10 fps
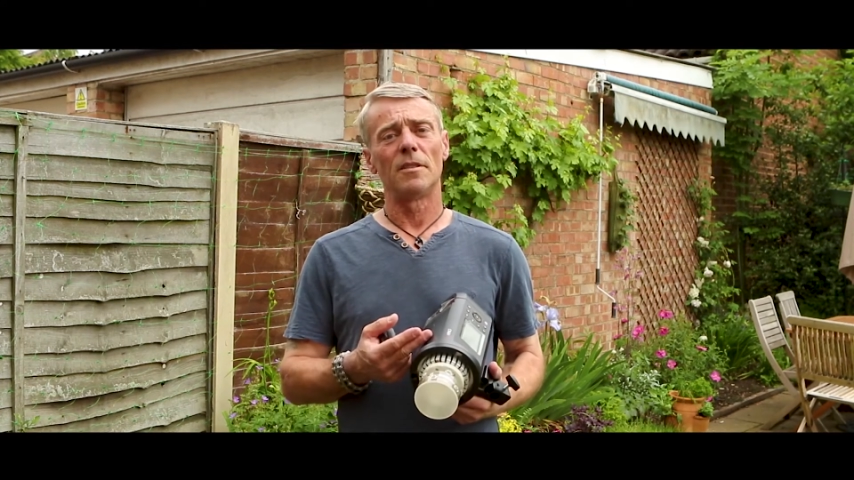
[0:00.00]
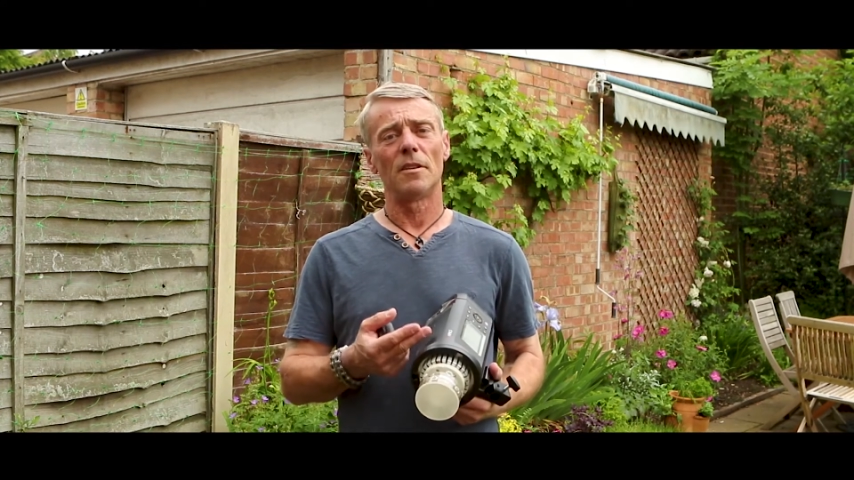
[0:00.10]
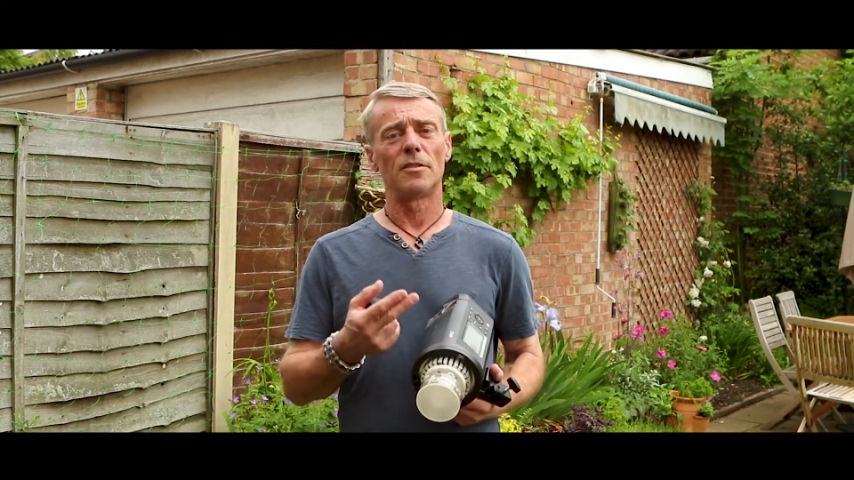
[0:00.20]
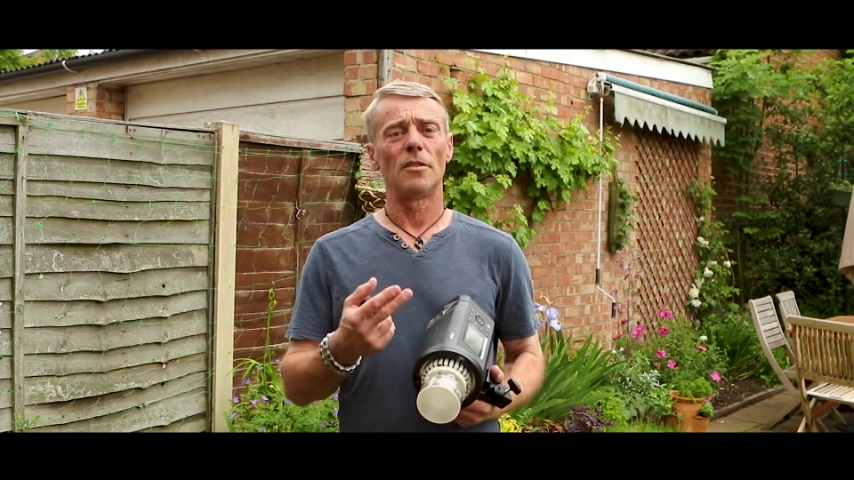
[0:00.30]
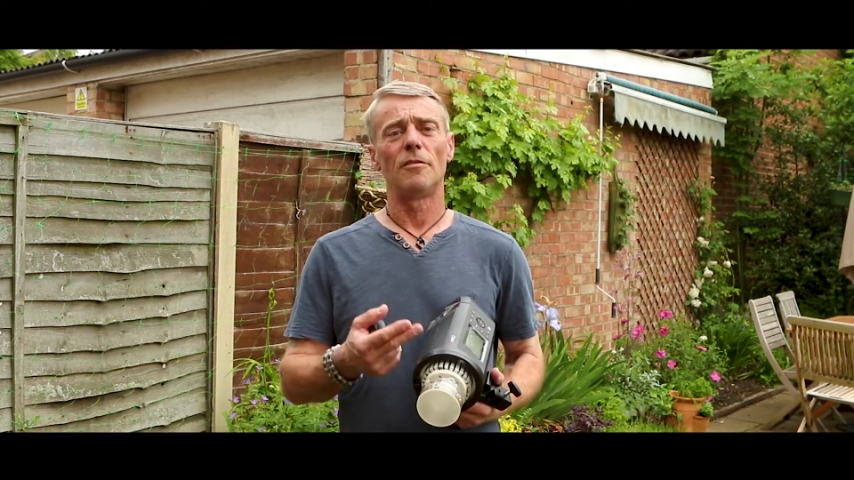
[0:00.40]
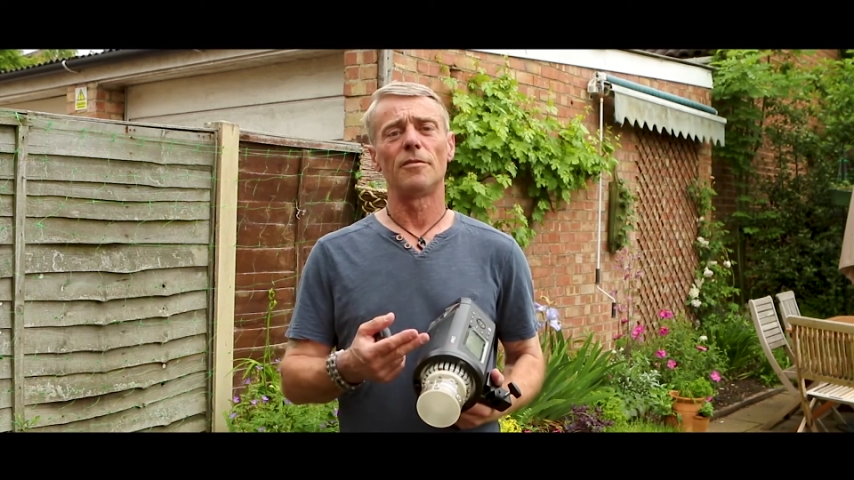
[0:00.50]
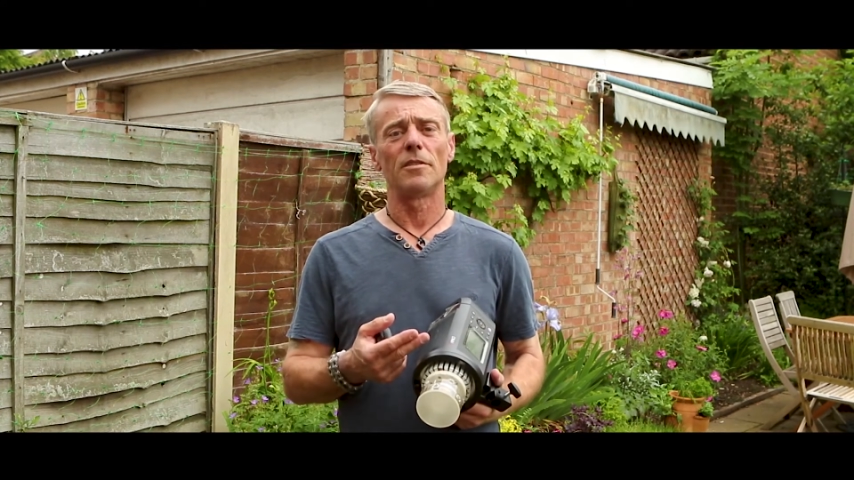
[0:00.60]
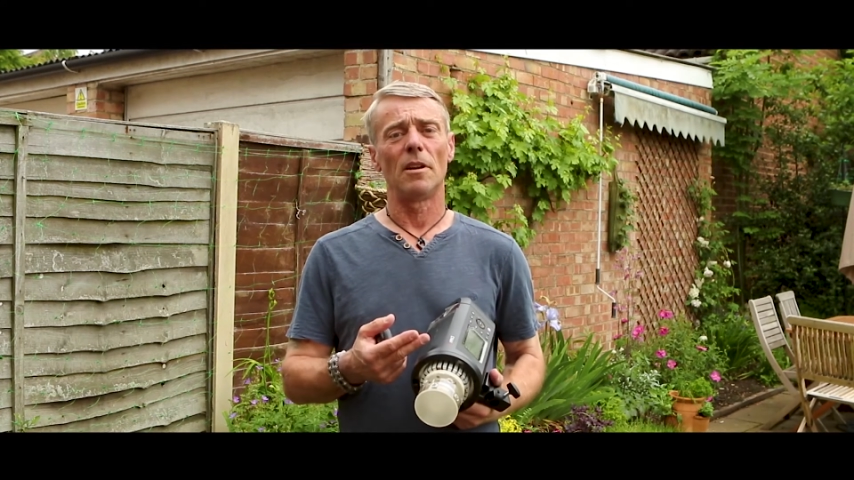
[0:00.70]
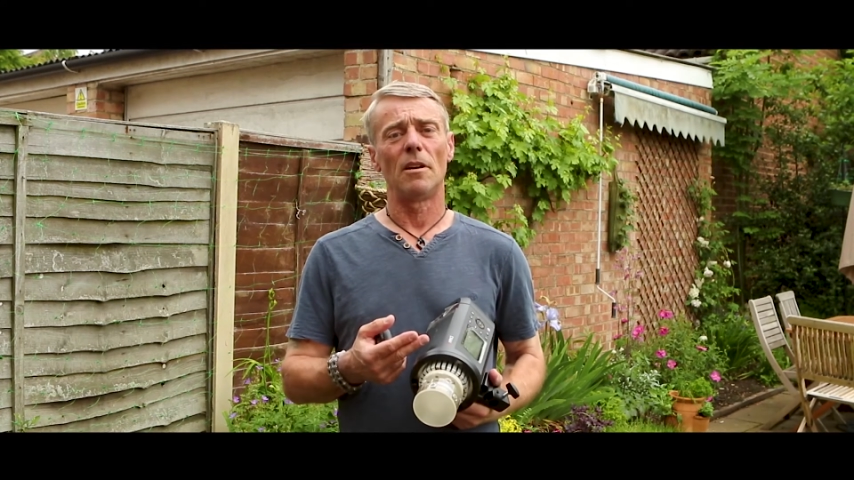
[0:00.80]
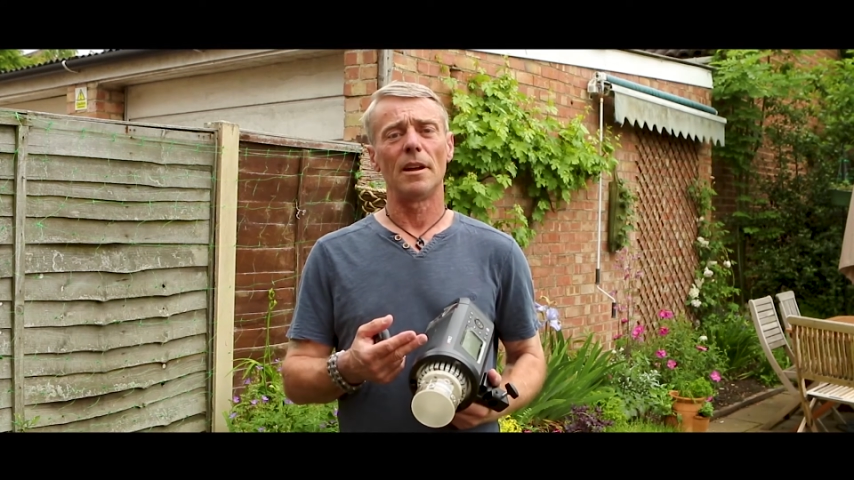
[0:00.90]
a
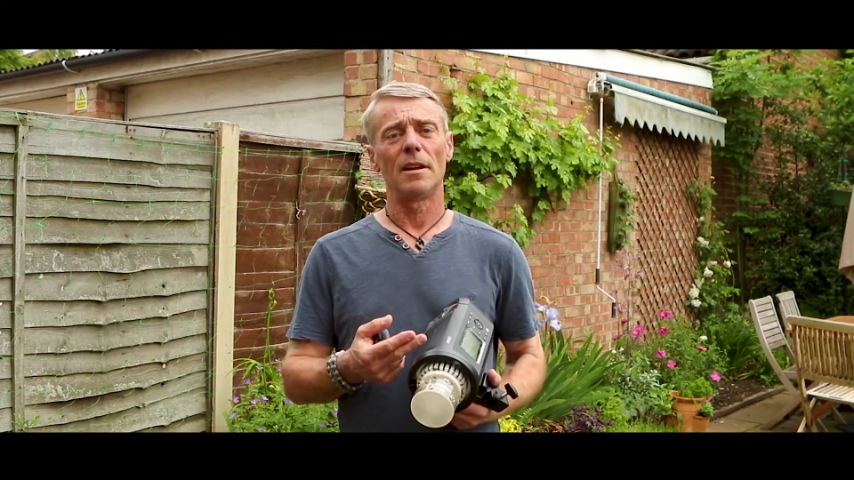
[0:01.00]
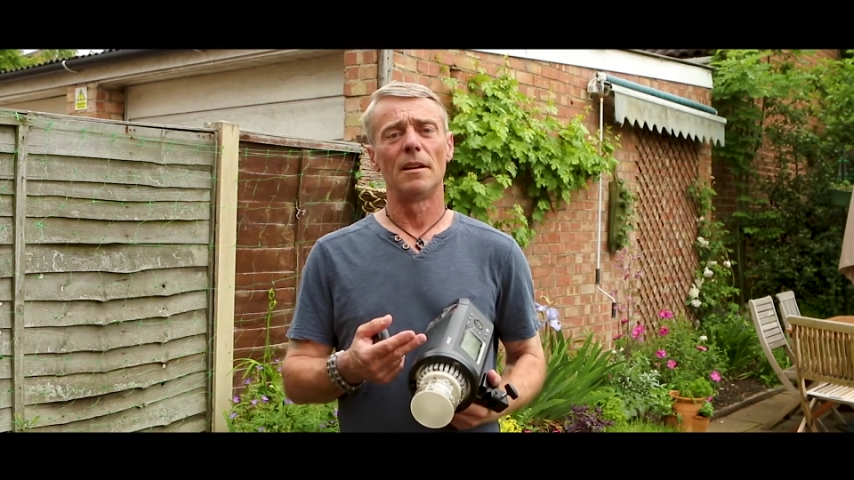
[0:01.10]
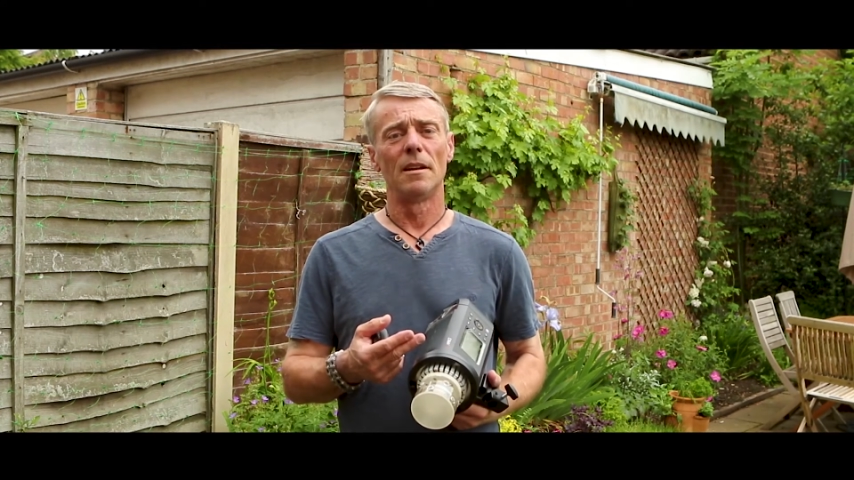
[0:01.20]
soft light